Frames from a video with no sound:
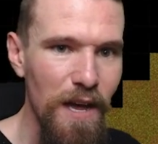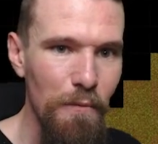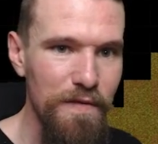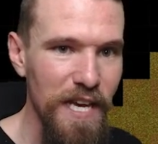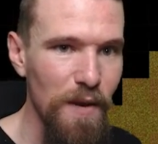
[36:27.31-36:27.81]

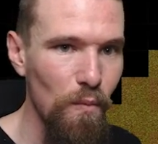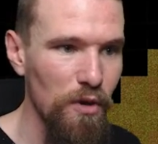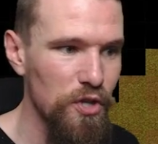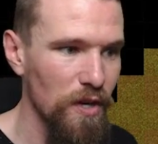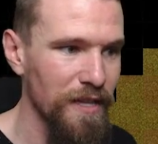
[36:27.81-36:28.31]
We've taken
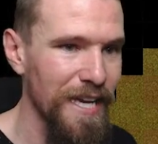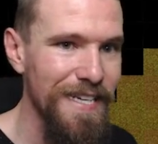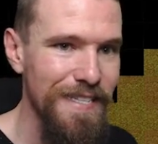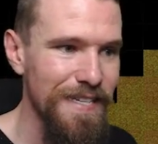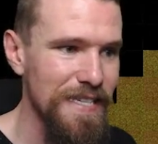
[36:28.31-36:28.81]
one shot. Lady
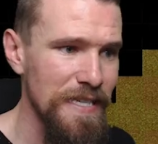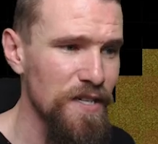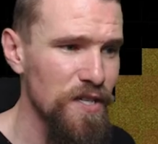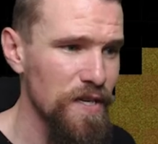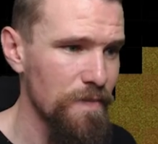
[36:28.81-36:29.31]
Sis has
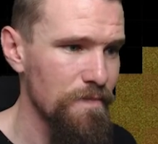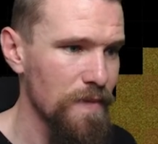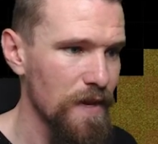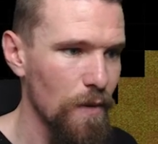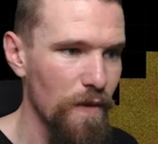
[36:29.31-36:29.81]
injured him.
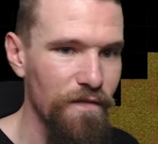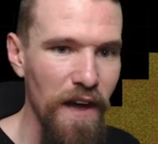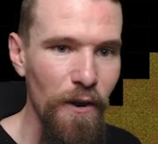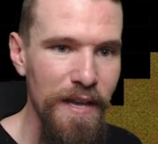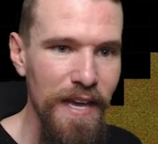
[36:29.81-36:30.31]
We
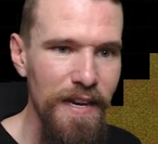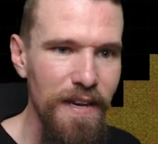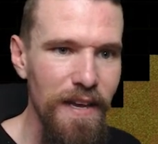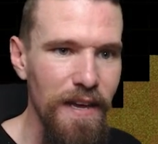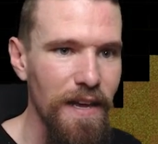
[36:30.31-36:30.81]
fire
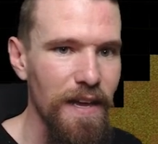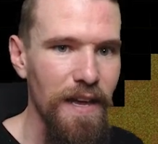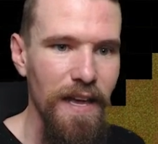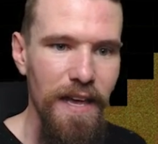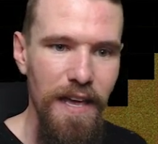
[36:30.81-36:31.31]
again.
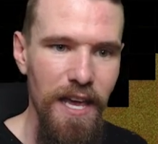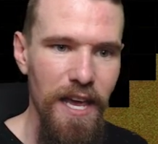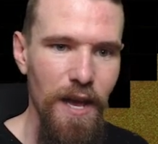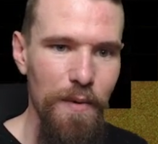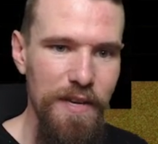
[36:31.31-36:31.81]

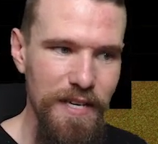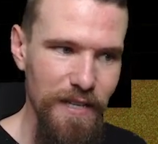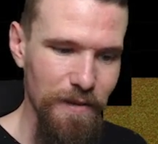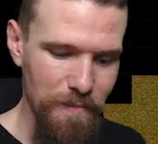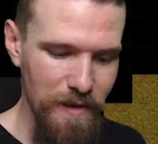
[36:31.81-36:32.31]
We
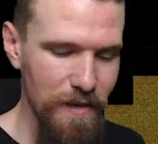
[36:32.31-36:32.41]
kill him.